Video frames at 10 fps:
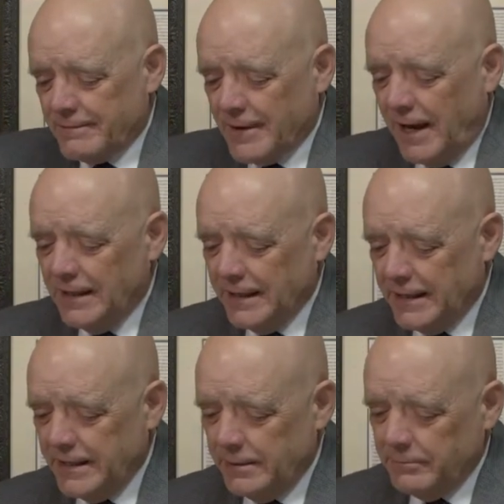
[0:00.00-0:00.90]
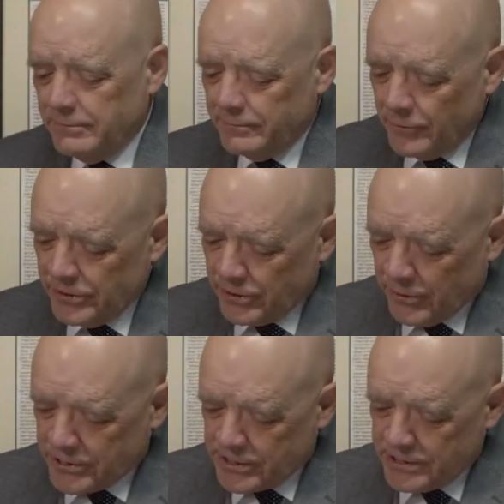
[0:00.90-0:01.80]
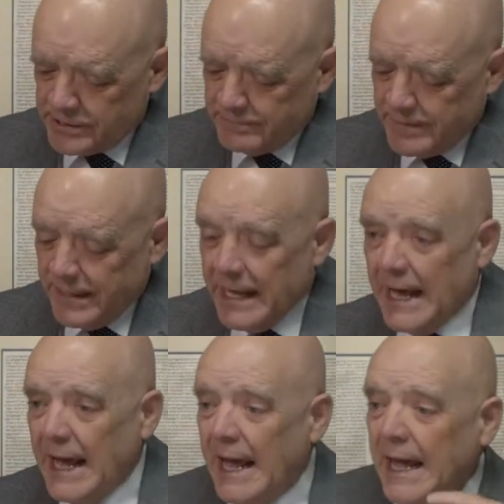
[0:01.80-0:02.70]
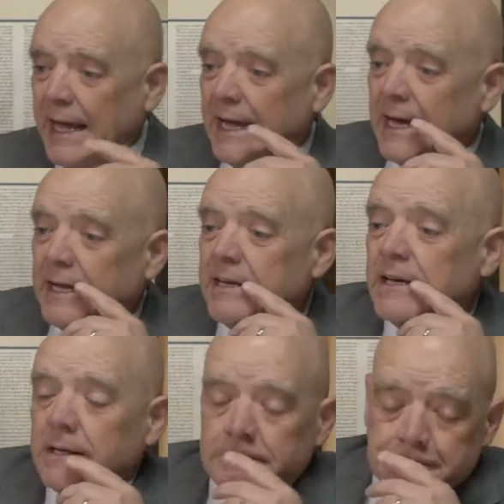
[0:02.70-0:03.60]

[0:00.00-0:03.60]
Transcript: I'll let him read the questions. And